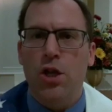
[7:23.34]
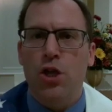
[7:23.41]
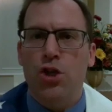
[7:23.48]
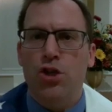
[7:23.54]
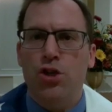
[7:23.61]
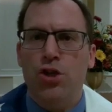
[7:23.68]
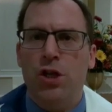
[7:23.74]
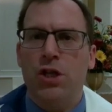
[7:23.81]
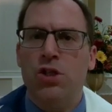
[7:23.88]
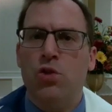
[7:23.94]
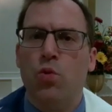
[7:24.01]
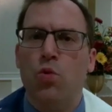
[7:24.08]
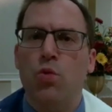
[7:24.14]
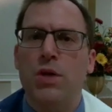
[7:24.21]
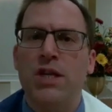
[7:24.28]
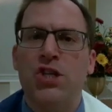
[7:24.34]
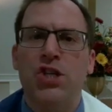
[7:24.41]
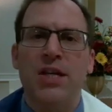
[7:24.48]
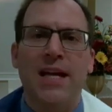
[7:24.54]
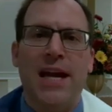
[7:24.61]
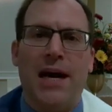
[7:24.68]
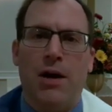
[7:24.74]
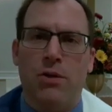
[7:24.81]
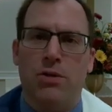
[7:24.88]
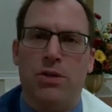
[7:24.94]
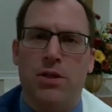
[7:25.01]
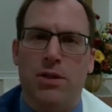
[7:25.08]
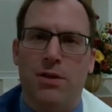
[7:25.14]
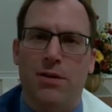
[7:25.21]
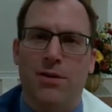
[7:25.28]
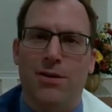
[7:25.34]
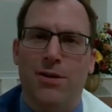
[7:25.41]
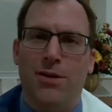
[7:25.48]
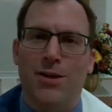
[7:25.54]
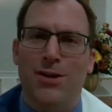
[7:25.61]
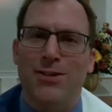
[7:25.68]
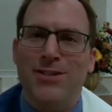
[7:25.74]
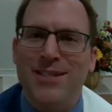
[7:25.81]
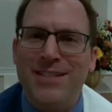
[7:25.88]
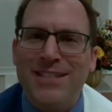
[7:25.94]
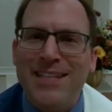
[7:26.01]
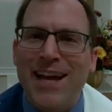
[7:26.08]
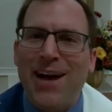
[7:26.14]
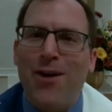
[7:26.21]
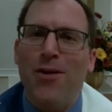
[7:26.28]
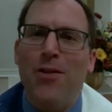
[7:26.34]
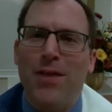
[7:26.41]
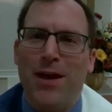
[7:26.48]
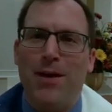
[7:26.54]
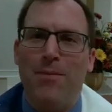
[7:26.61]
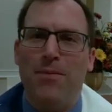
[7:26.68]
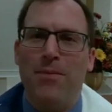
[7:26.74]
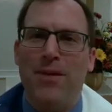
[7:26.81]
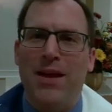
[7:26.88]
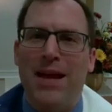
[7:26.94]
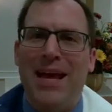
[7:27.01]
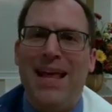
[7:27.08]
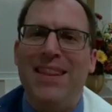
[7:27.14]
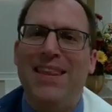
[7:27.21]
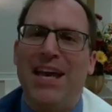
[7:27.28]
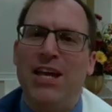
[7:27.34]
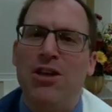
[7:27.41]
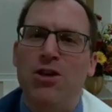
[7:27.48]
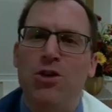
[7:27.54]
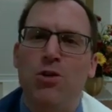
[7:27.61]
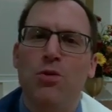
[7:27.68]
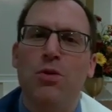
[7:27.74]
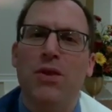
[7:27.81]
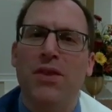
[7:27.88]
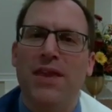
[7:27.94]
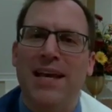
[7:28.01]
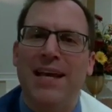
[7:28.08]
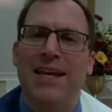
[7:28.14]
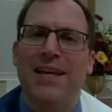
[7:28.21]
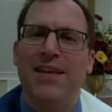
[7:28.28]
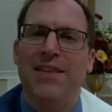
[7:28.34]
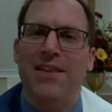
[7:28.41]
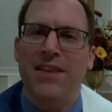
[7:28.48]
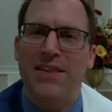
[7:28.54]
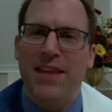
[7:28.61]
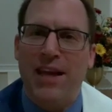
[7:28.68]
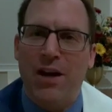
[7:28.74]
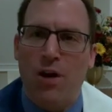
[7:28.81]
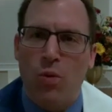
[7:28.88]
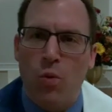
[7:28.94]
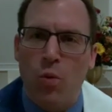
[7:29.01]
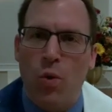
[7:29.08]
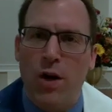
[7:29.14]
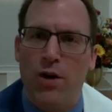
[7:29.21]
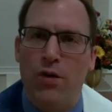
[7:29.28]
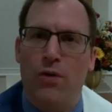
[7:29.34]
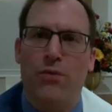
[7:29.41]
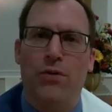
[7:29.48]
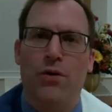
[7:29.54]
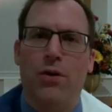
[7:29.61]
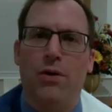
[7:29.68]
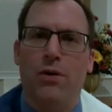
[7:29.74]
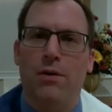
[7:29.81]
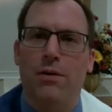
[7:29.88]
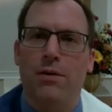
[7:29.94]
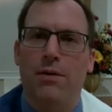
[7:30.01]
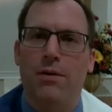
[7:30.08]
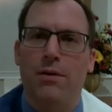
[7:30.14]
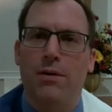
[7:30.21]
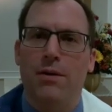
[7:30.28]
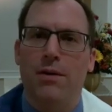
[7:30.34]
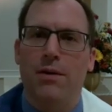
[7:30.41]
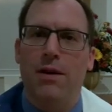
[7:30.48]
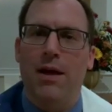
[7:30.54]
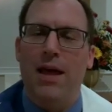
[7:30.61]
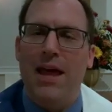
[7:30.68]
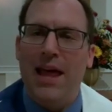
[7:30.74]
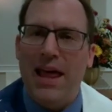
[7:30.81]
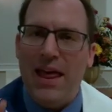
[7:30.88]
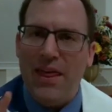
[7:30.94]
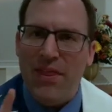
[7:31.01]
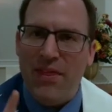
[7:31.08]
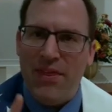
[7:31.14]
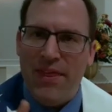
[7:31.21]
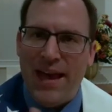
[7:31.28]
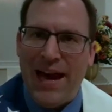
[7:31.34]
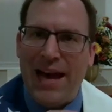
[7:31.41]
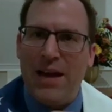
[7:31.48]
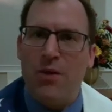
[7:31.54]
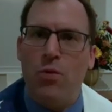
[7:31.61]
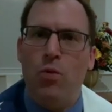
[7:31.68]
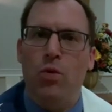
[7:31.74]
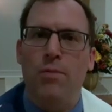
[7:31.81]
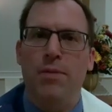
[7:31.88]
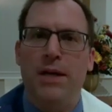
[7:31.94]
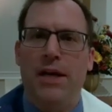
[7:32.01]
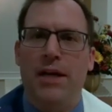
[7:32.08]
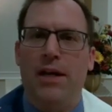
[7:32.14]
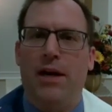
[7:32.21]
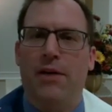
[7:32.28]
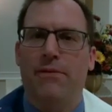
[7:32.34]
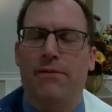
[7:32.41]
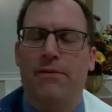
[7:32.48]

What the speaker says: Just reaching out to tell them that you think that they are wonderful. That would be enough.